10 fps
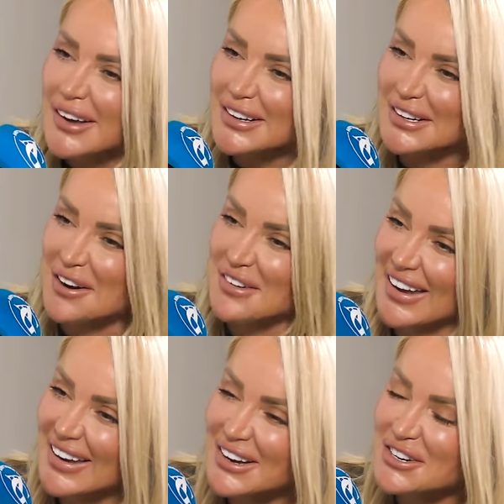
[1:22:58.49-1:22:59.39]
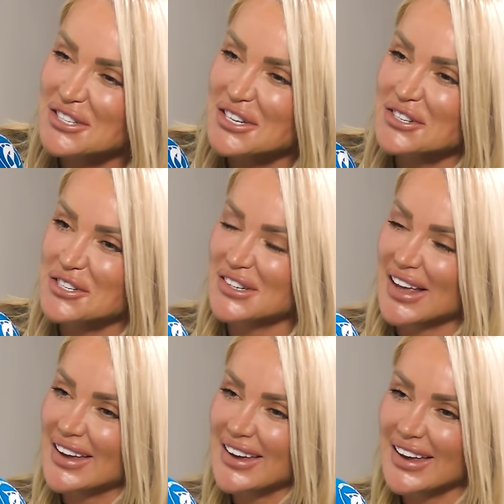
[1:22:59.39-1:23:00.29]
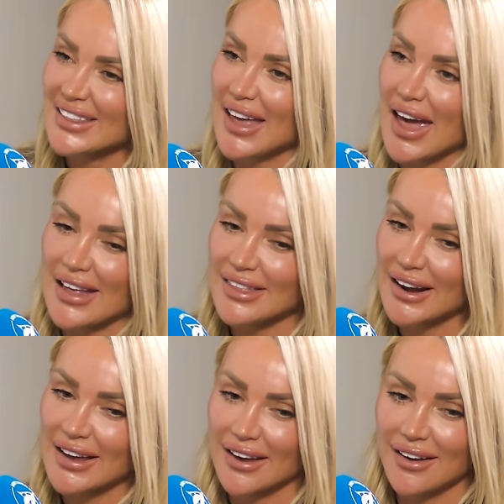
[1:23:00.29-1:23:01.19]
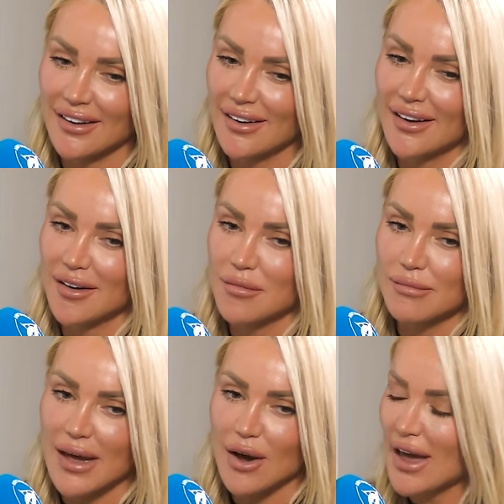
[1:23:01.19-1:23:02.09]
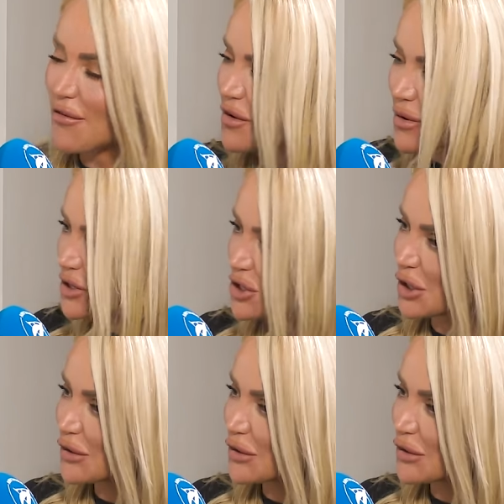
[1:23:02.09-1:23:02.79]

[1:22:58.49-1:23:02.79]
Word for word: You know, like, because they just like in the head, they're like, everyone just